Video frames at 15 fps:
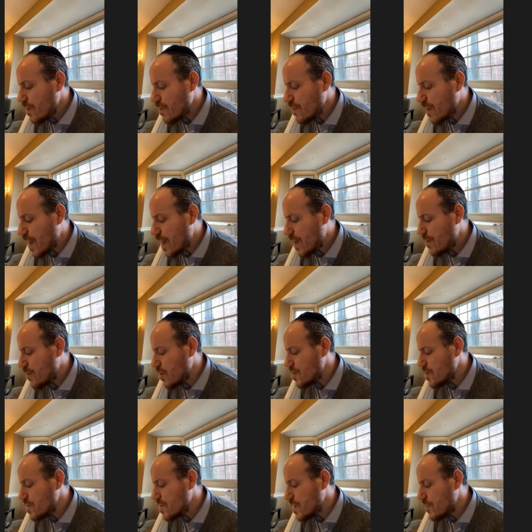
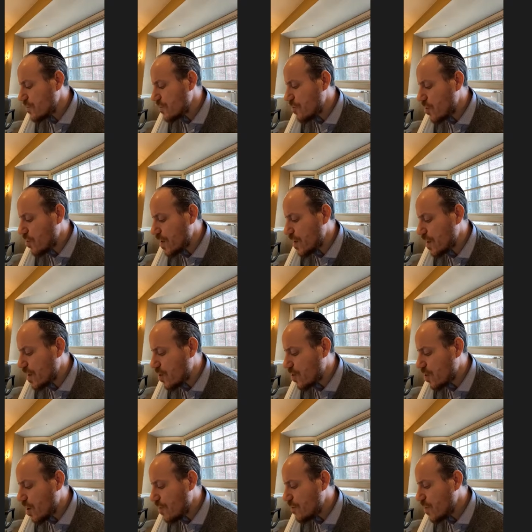
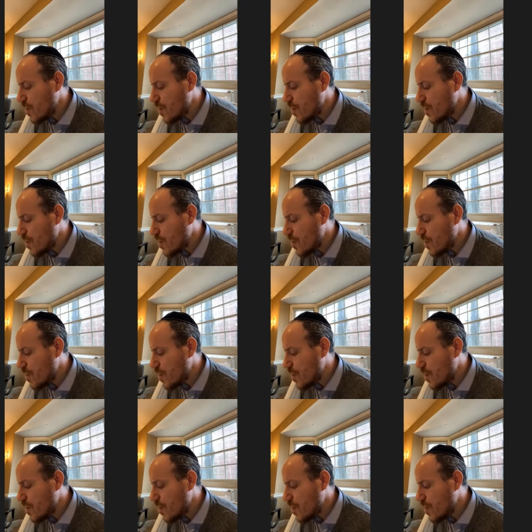Mochad